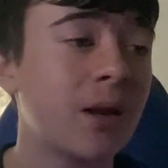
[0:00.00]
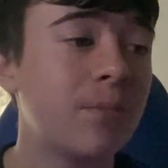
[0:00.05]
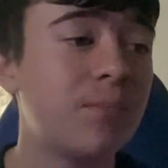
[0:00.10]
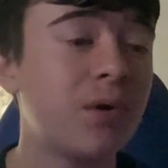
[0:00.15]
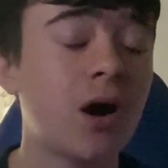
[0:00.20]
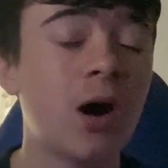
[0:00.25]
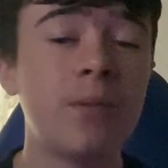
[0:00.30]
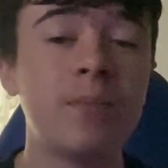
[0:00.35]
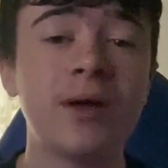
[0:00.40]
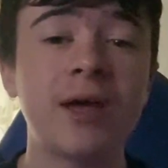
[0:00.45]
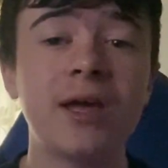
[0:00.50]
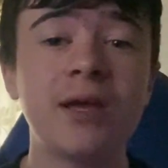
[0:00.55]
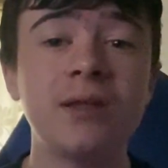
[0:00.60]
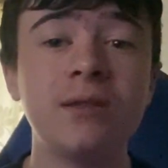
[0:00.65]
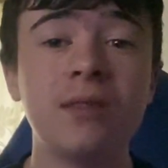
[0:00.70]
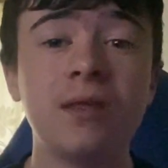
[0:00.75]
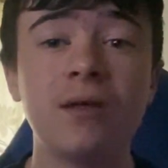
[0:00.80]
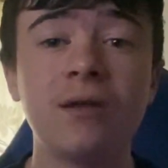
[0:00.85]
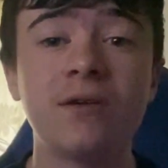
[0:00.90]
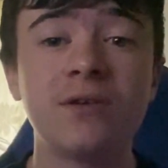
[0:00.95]
Barbe,
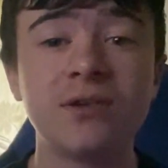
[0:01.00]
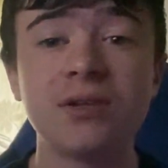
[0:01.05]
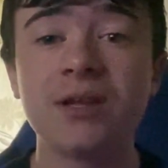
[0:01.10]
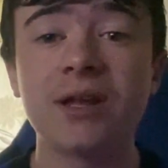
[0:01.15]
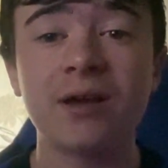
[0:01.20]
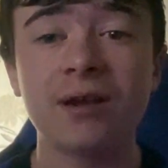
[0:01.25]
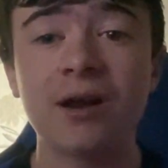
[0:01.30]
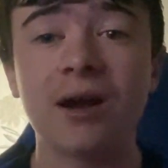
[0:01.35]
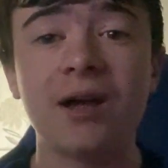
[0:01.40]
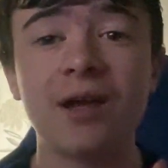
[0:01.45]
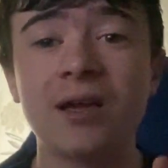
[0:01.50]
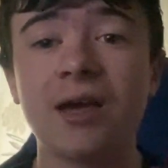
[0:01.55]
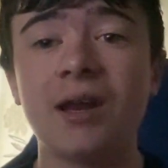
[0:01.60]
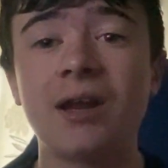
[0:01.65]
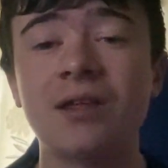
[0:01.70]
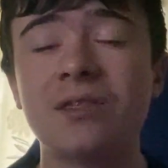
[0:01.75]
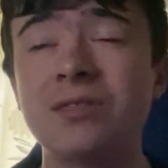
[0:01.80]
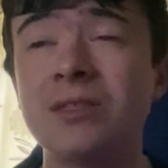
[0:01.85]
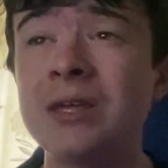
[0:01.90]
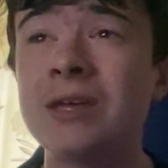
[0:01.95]
the, a guy again,
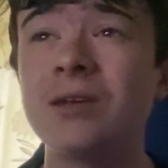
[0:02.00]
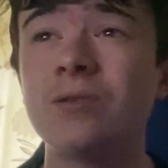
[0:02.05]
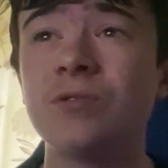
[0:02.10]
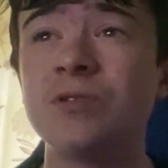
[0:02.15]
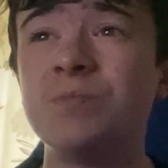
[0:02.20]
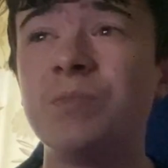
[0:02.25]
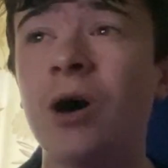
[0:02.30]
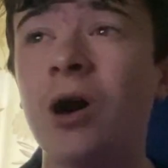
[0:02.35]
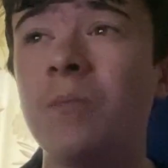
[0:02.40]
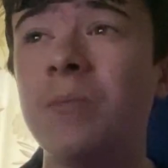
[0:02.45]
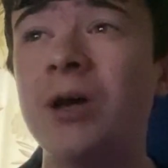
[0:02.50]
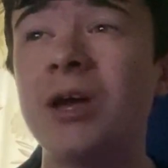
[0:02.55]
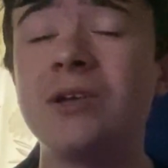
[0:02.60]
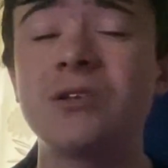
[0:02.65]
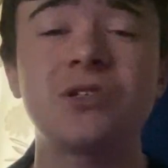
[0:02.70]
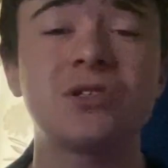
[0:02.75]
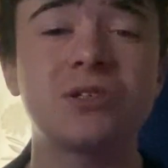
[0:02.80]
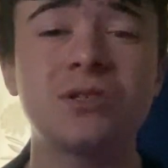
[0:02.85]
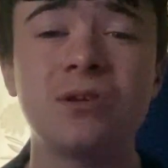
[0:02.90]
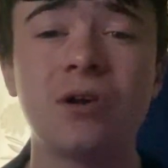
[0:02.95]
I think it was Barbe,
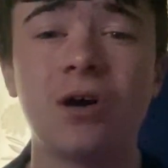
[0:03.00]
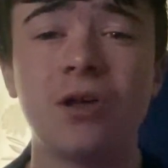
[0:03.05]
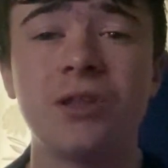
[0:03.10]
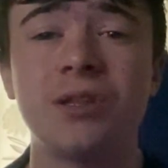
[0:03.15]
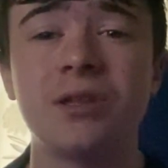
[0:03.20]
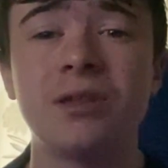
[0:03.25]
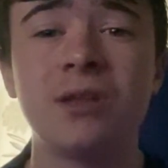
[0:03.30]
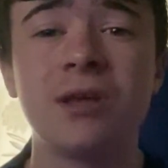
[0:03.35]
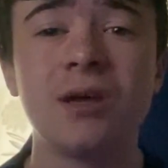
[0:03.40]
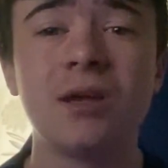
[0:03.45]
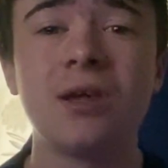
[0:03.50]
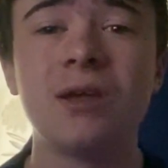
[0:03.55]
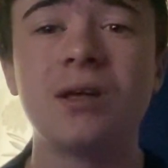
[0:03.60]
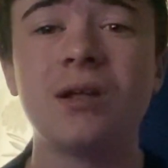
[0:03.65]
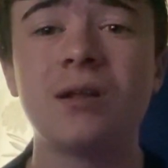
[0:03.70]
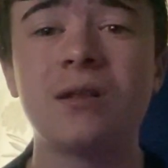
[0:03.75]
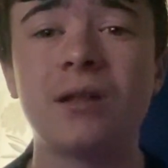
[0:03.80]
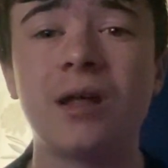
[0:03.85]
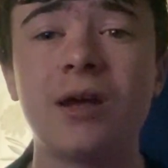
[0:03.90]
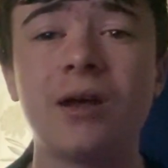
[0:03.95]
just on,
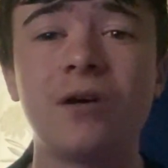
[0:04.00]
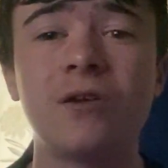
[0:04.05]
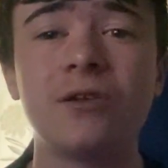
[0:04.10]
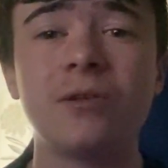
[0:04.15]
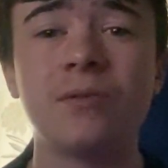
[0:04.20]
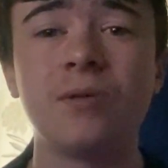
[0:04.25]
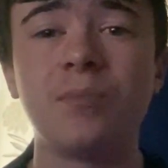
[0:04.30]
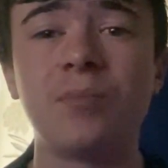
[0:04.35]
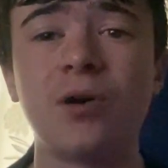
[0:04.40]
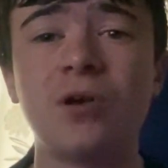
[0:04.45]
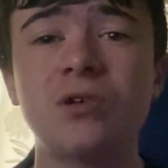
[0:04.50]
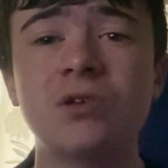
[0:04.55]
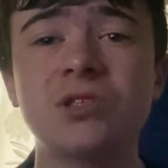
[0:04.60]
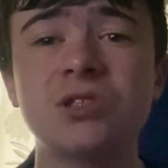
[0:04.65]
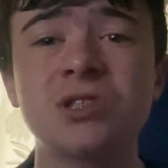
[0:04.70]
like, on the box.